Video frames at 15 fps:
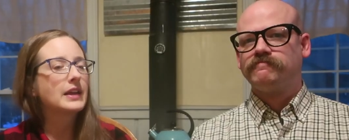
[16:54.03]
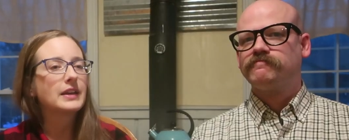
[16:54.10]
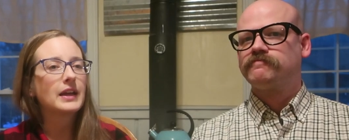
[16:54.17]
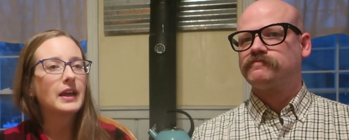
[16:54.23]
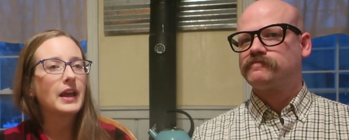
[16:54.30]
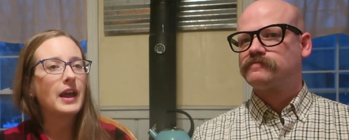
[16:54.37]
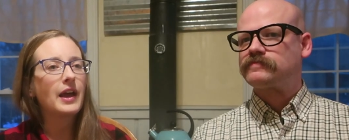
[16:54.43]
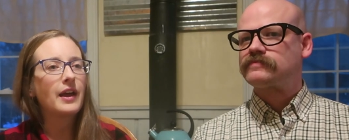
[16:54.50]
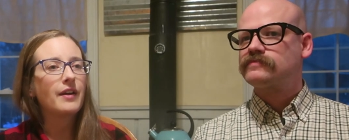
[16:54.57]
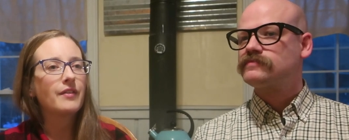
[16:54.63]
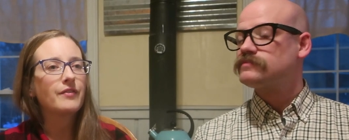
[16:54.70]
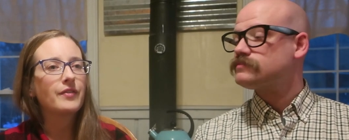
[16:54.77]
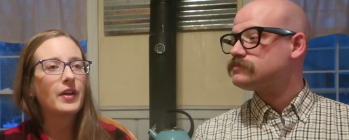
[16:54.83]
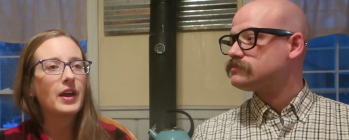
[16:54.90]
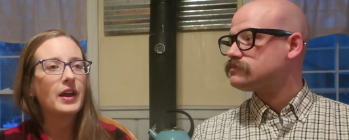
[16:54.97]
Speaker 1: and I
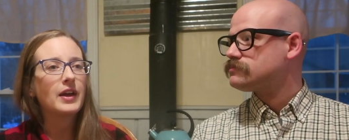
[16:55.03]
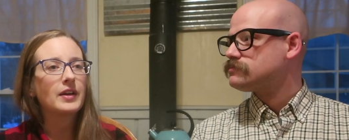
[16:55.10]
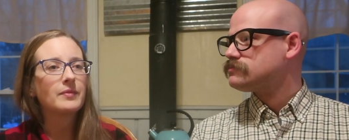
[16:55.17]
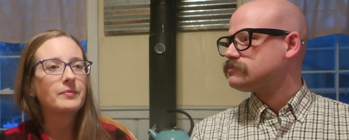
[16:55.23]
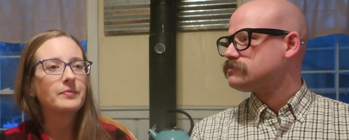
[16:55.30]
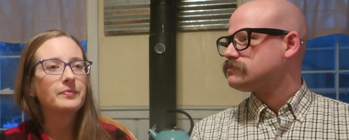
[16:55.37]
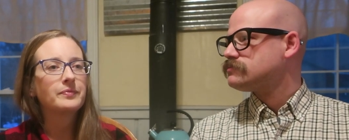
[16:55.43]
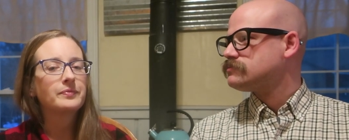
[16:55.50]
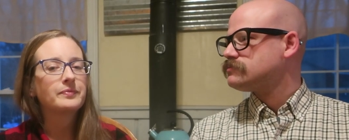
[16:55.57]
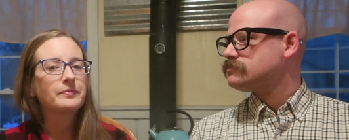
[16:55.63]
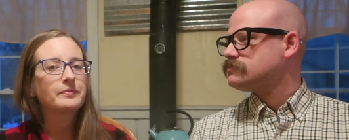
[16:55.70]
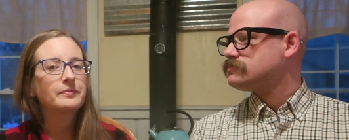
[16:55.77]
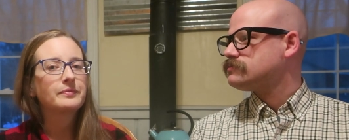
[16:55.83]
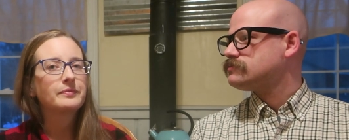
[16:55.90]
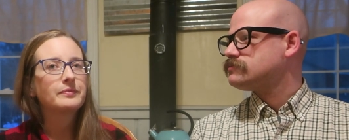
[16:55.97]
have,
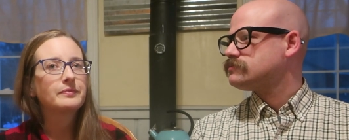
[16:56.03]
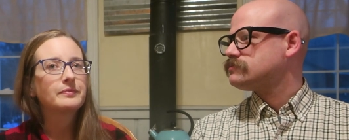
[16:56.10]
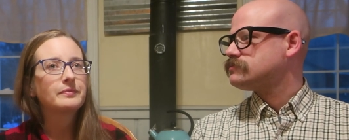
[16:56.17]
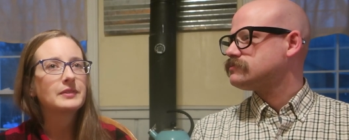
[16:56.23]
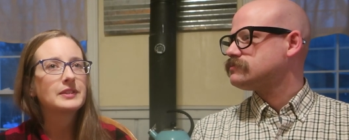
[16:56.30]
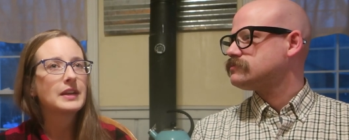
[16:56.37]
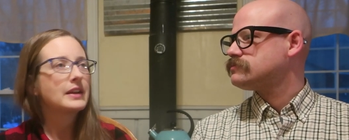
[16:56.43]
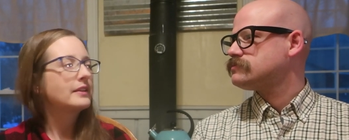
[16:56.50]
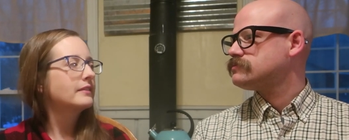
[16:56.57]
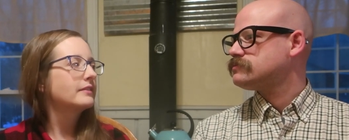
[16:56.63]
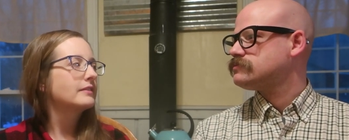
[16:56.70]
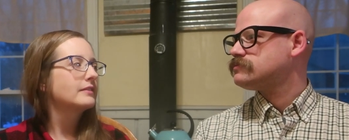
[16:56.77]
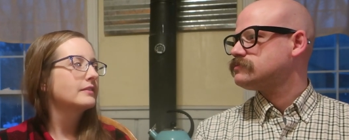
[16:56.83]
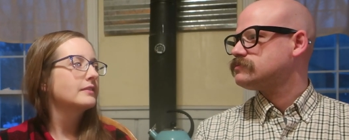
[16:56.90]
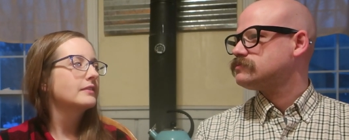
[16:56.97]
is that it?
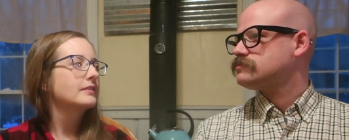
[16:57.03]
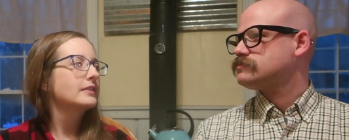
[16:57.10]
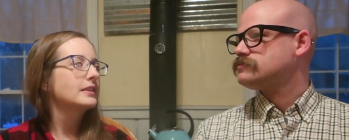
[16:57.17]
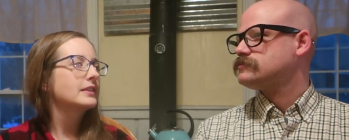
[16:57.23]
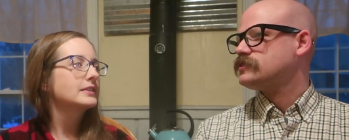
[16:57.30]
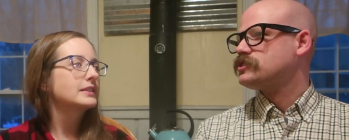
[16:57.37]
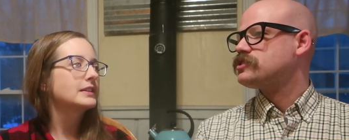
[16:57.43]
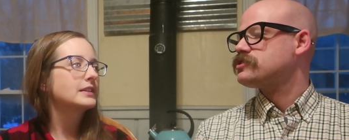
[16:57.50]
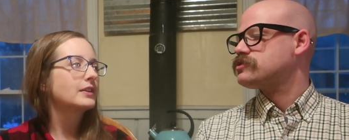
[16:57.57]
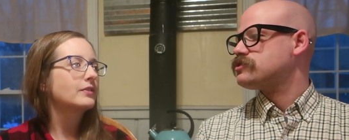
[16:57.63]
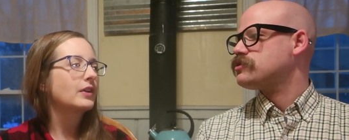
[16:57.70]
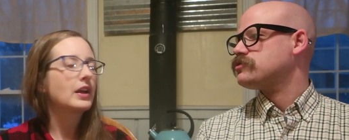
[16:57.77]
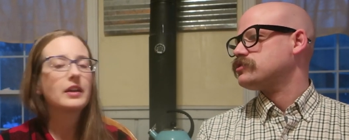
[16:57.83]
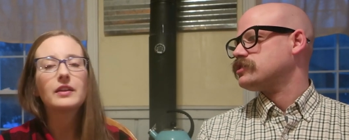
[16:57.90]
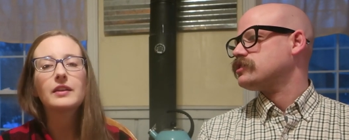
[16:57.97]
Does that sound
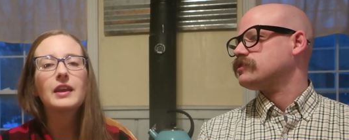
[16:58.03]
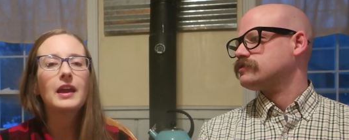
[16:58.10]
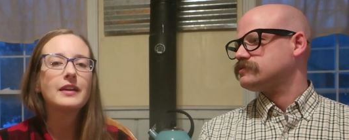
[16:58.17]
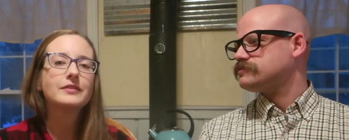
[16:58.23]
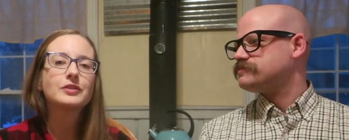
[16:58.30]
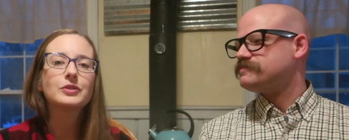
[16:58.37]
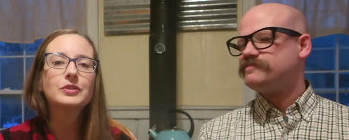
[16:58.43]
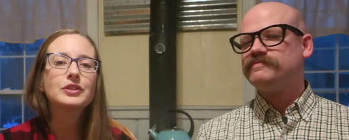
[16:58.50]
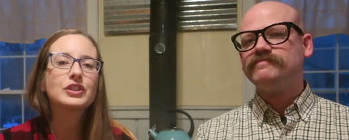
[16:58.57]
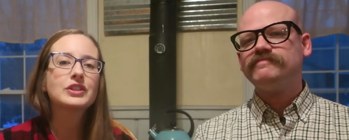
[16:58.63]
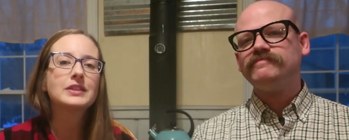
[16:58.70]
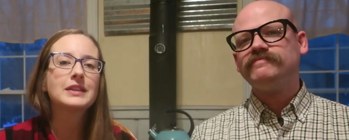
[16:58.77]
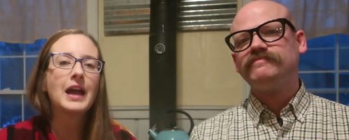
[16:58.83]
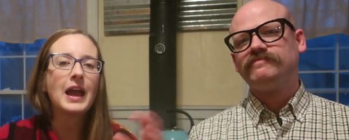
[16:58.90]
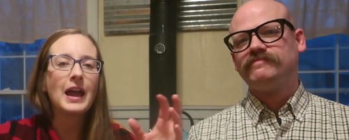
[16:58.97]
right? Yeah, so it's
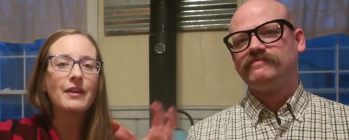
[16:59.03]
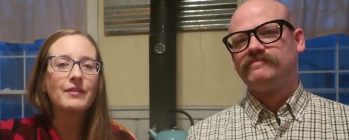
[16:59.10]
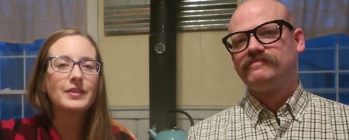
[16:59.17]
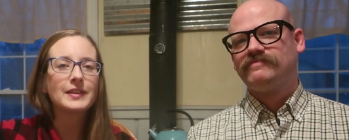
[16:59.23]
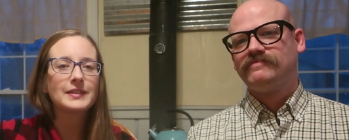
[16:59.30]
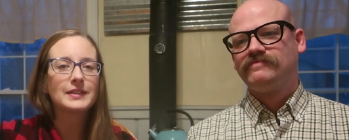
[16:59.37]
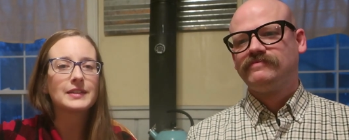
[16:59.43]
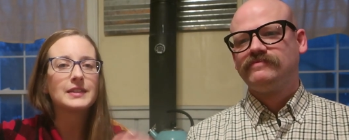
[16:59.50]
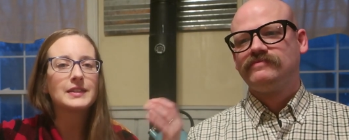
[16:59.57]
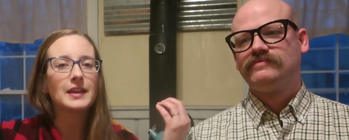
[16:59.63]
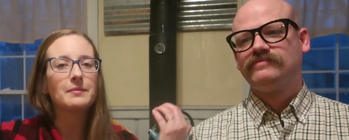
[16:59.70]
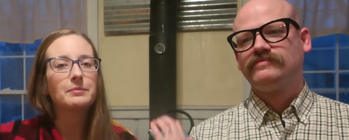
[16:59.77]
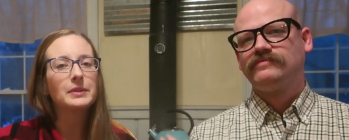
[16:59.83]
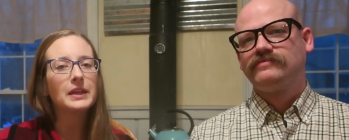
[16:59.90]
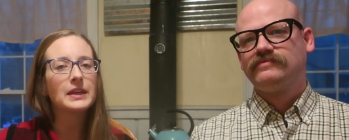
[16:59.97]
just not everything's in the
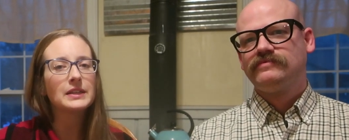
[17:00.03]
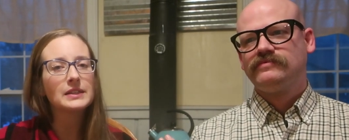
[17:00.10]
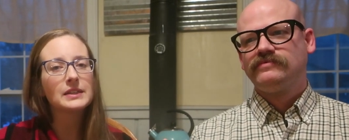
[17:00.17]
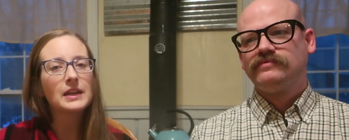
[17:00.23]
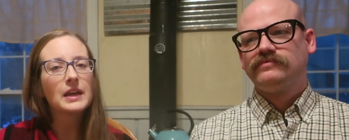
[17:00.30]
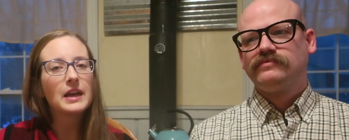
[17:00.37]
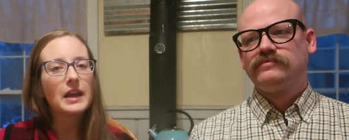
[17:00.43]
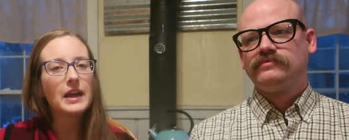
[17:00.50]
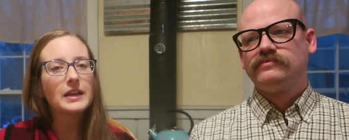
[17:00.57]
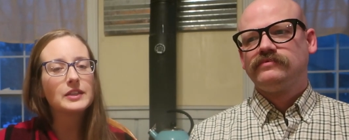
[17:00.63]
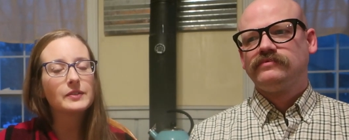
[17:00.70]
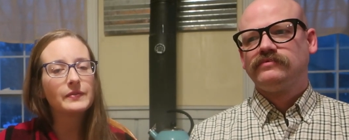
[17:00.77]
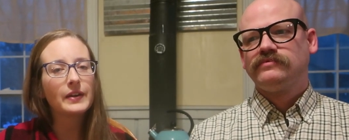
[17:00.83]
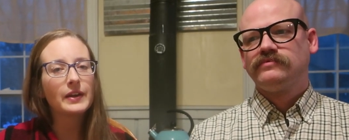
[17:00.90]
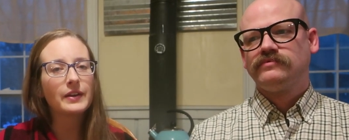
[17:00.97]
same place.
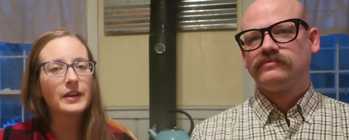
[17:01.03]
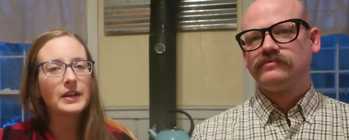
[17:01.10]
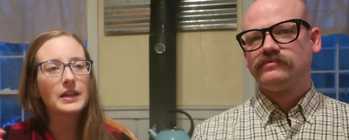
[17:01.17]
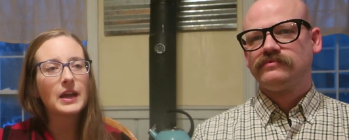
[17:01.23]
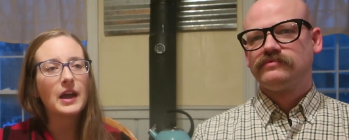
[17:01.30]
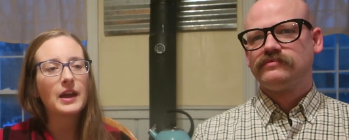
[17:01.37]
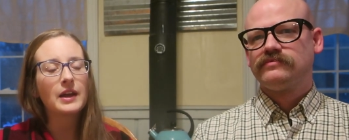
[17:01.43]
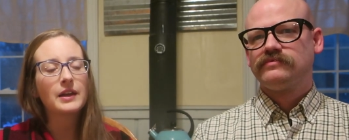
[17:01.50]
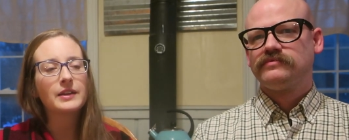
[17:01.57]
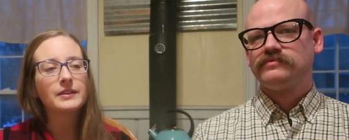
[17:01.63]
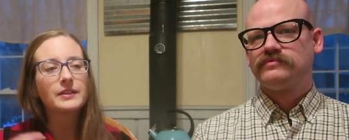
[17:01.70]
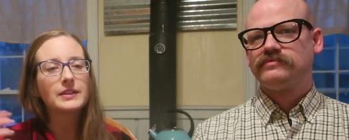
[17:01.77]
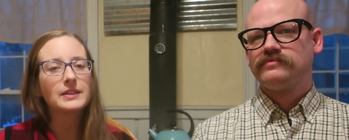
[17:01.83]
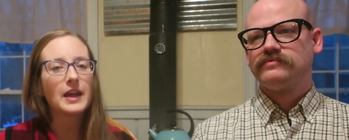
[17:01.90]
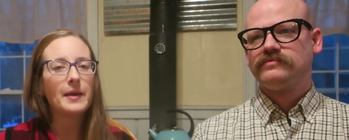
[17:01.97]
It's varied
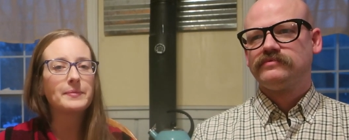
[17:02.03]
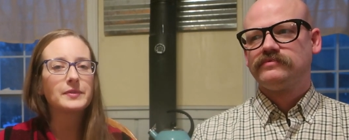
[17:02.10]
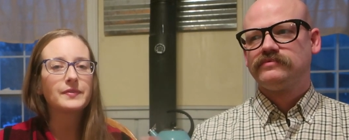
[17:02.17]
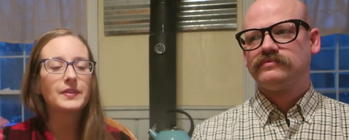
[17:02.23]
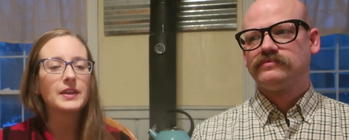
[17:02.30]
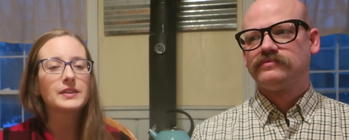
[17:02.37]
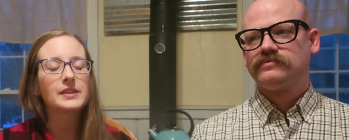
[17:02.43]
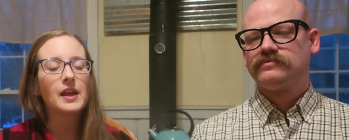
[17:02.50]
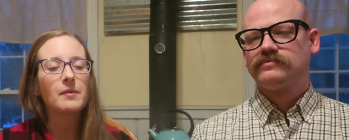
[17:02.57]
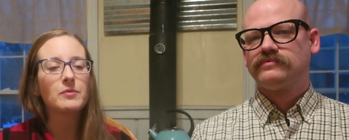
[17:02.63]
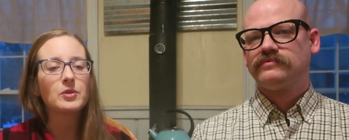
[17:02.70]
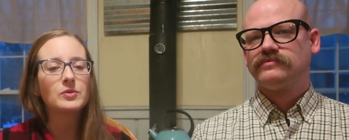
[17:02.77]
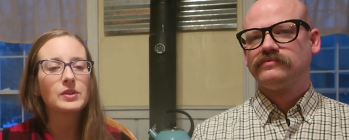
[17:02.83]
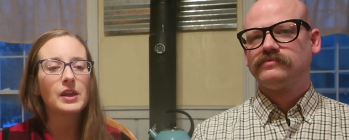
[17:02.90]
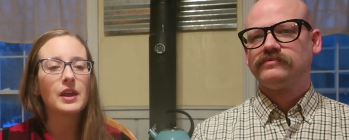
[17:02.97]
on the types of things that I'm
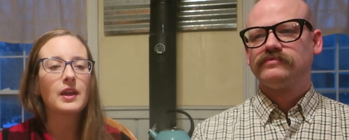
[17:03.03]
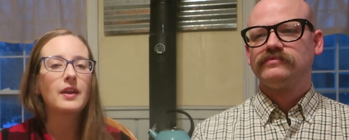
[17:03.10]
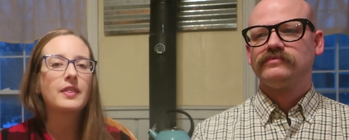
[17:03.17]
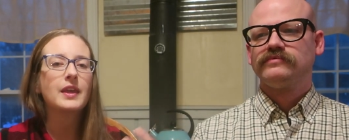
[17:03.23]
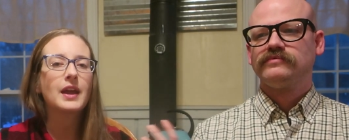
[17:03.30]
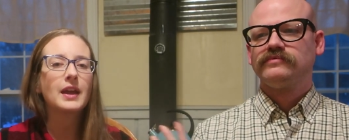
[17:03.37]
using.